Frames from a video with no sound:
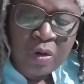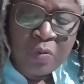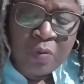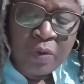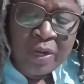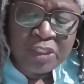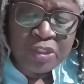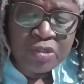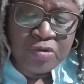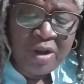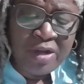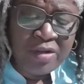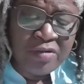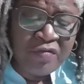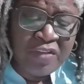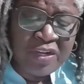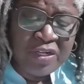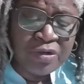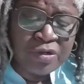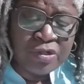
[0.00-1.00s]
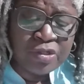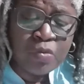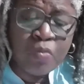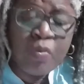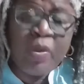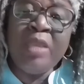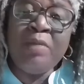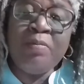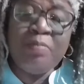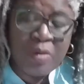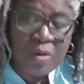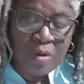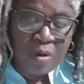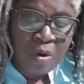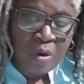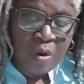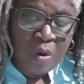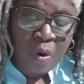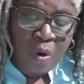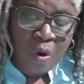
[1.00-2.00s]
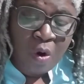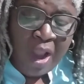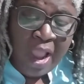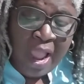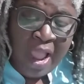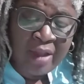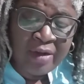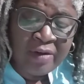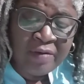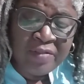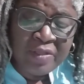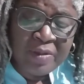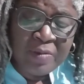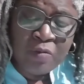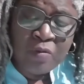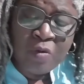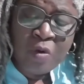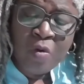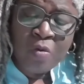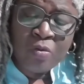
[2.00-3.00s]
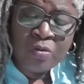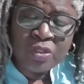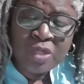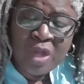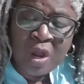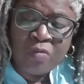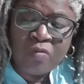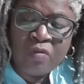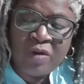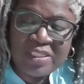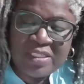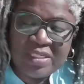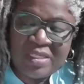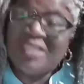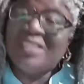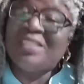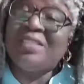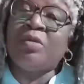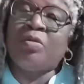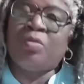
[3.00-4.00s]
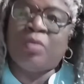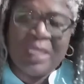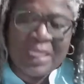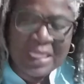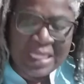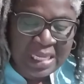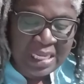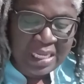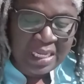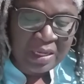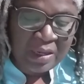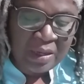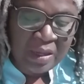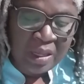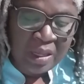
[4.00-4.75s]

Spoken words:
Restaurant vendors weep, or out of them rolls a restless glee.